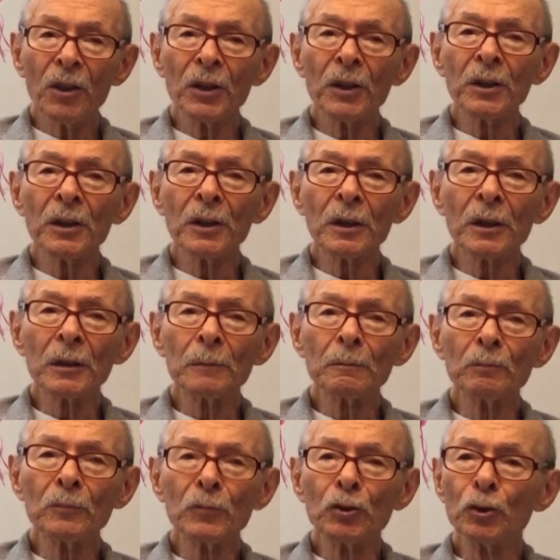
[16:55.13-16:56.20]
the
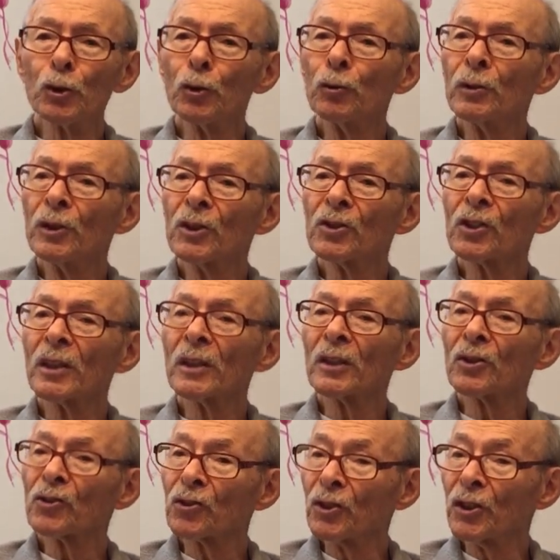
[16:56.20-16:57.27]
um, juniors, and
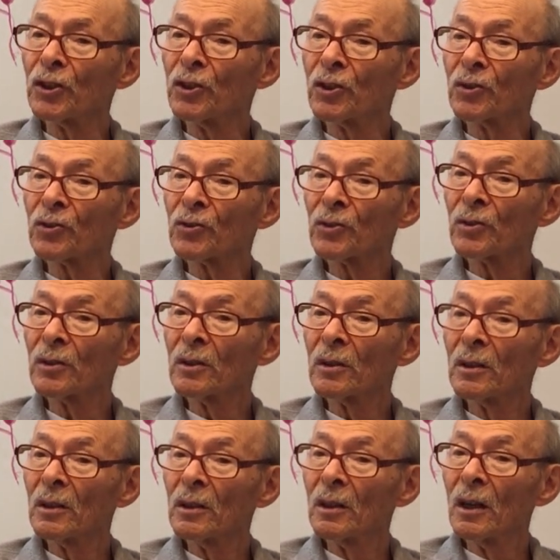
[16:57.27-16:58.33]
the seniors.
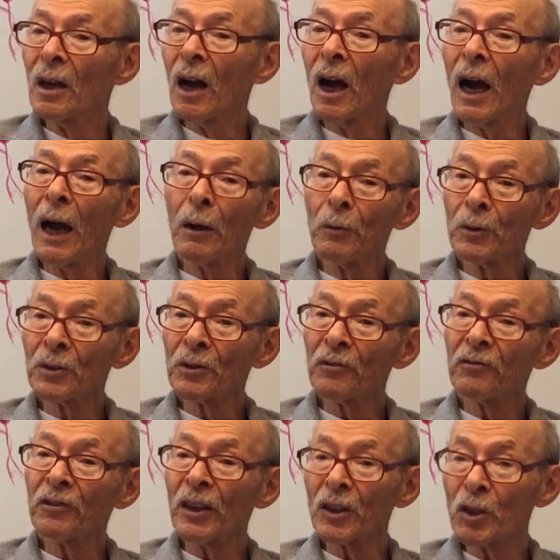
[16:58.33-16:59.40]
I was
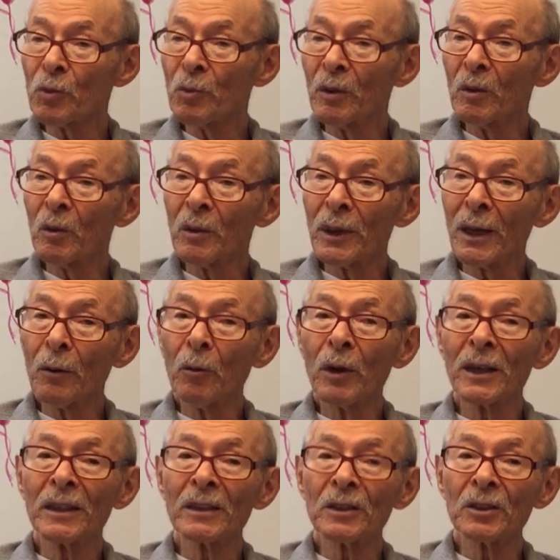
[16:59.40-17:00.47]
a freshman when I
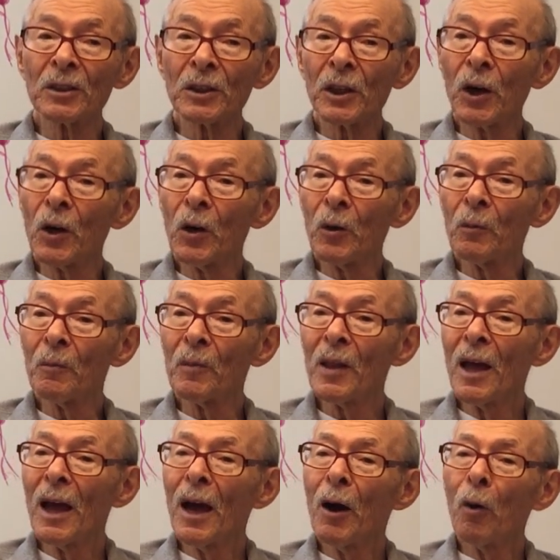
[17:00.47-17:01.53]
went into the home.
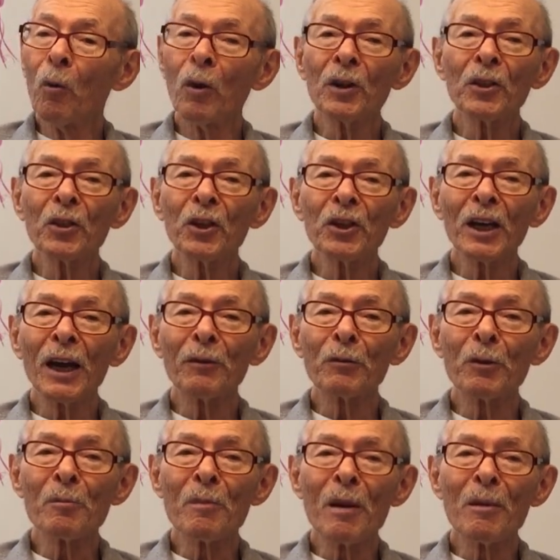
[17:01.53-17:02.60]
One thing I
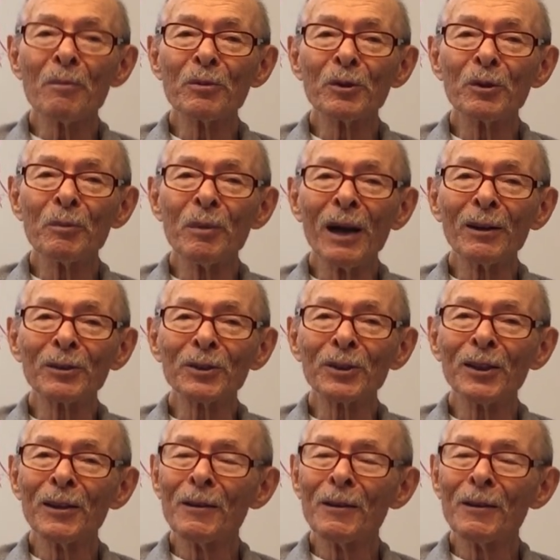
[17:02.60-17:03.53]
remember about